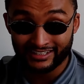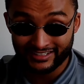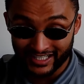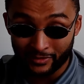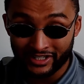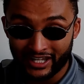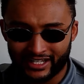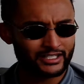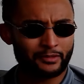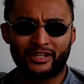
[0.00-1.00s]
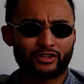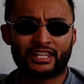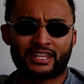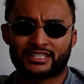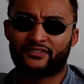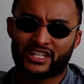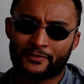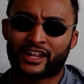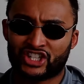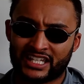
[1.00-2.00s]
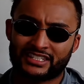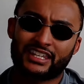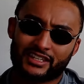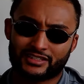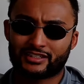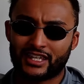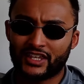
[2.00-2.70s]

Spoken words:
You see that one there? That doesn't make no sense. If it's about genetics,